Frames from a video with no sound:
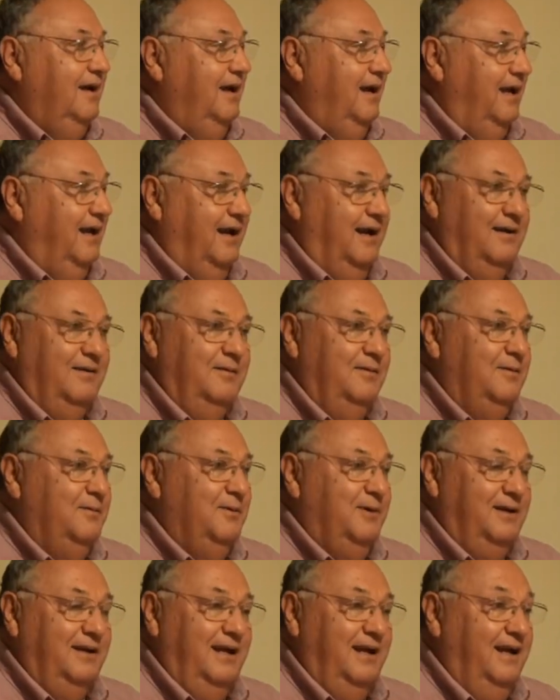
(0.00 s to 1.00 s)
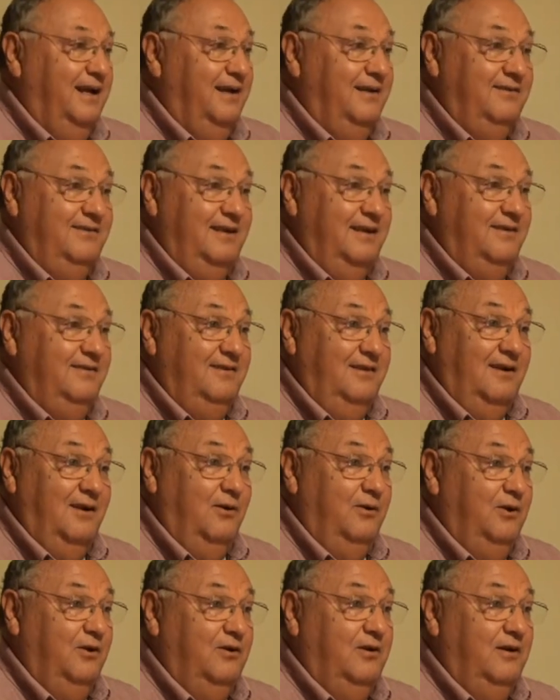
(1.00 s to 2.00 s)
and I remember one day I says, you know,
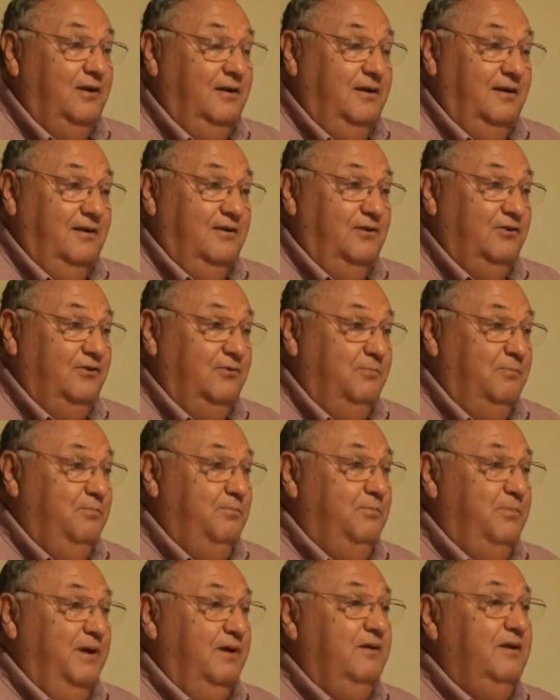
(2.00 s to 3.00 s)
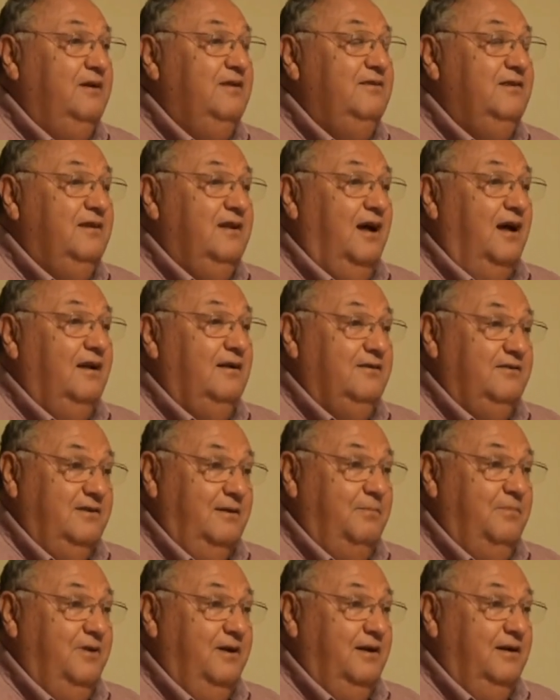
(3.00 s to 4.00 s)
you, there's billions of dollars
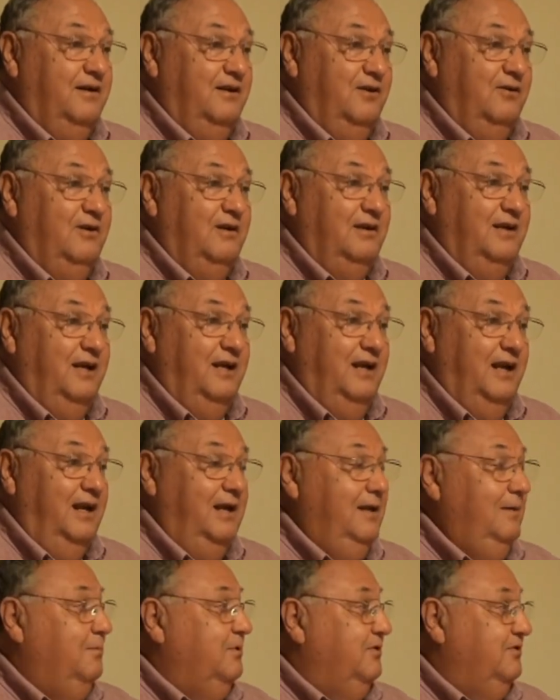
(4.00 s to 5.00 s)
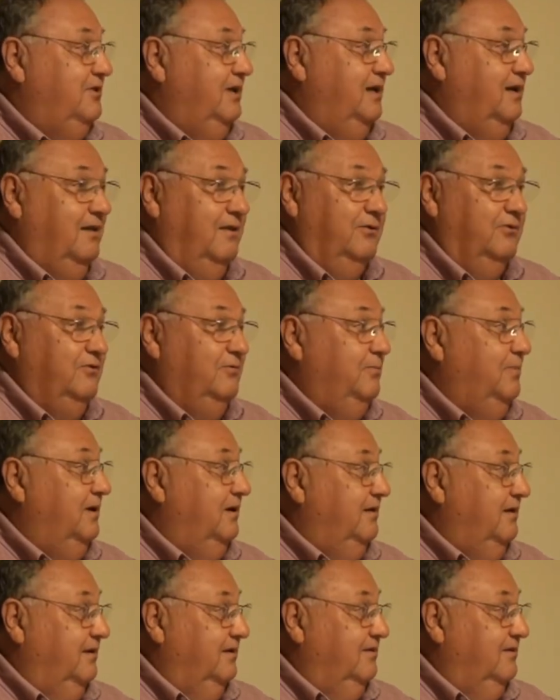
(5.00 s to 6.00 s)
up there, and you can get 80% of those
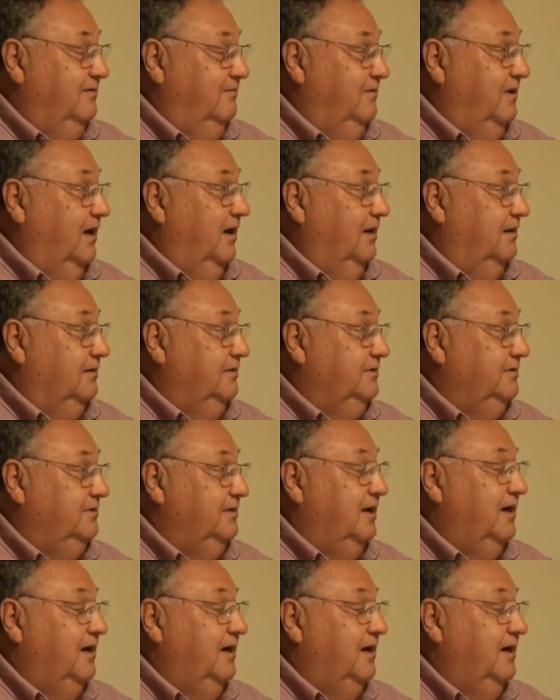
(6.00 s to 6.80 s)
billions of dollars,